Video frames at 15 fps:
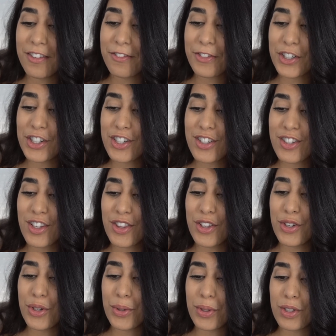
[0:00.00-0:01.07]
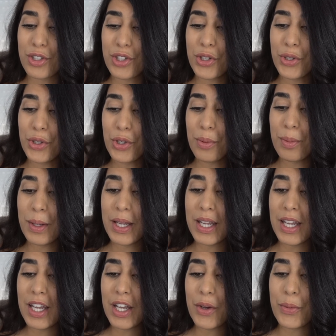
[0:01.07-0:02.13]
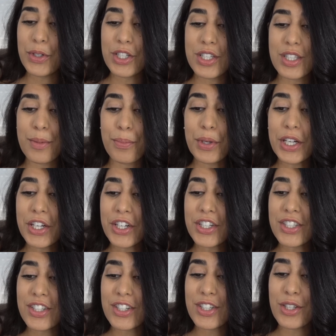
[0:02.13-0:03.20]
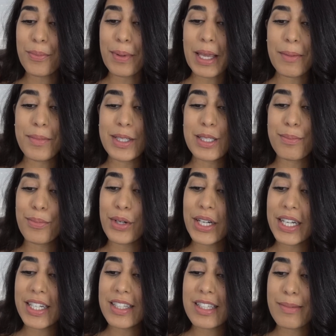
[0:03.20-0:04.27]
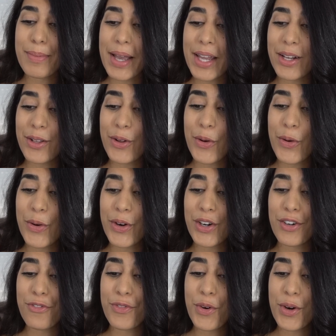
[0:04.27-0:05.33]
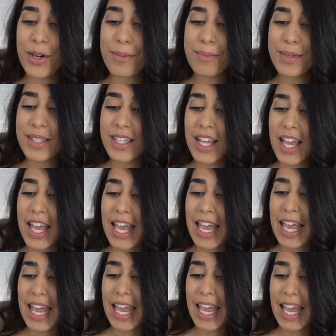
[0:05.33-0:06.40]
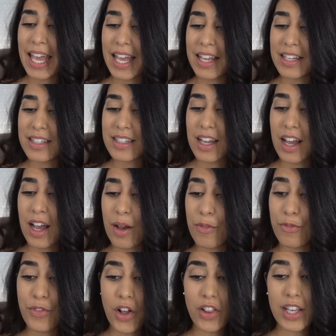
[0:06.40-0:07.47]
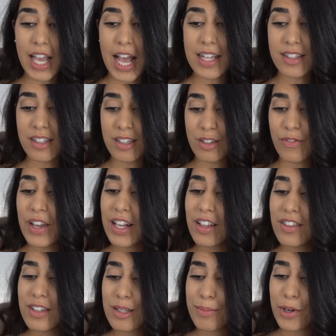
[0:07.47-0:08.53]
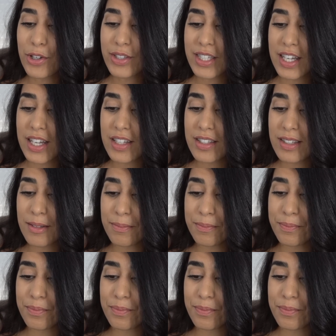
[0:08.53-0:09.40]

First, the neural tube, which is the precursor to baby's brain and spinal cord, forms, and folic acid is vital in this process.